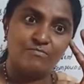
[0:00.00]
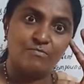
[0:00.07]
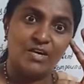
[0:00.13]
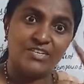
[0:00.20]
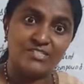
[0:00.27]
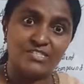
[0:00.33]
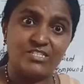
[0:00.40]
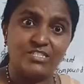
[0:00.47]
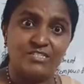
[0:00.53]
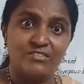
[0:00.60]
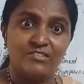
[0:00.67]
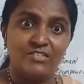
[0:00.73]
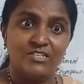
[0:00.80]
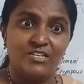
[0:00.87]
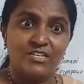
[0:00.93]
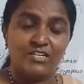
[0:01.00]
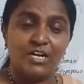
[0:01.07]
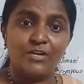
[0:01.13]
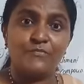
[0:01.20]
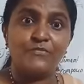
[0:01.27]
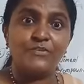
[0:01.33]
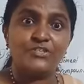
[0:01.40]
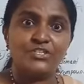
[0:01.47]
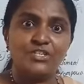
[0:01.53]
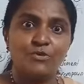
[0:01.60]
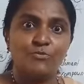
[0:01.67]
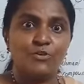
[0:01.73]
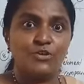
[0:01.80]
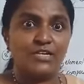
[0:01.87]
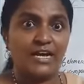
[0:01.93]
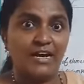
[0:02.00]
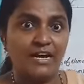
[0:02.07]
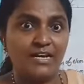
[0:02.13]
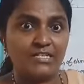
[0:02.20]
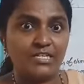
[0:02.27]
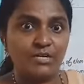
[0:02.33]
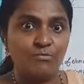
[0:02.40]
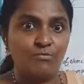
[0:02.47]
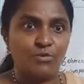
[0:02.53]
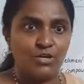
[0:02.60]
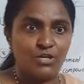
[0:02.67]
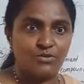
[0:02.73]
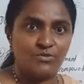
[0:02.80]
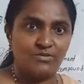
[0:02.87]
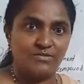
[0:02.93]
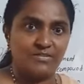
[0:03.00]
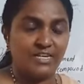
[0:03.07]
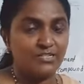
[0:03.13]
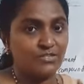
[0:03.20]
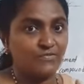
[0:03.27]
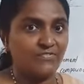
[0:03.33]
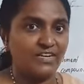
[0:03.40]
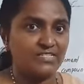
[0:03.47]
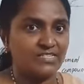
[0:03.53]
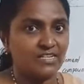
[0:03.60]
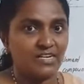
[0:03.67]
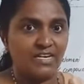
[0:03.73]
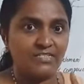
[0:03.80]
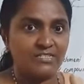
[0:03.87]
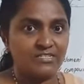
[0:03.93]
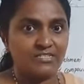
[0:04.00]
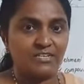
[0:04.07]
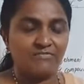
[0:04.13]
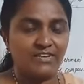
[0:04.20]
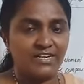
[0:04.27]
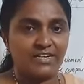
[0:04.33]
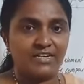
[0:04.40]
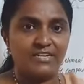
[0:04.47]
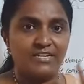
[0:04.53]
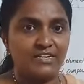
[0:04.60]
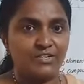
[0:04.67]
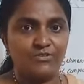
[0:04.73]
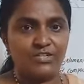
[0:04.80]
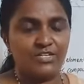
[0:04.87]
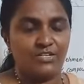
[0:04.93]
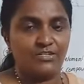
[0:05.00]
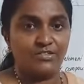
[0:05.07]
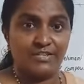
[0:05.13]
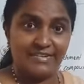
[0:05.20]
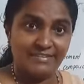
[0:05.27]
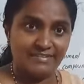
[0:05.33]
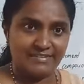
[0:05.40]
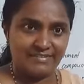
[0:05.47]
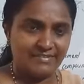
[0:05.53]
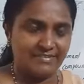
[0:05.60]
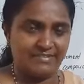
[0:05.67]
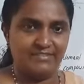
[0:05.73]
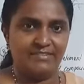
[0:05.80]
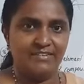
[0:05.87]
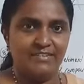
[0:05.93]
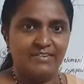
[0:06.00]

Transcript: much confusion about atom molecule. That's the first class itself I cleared it.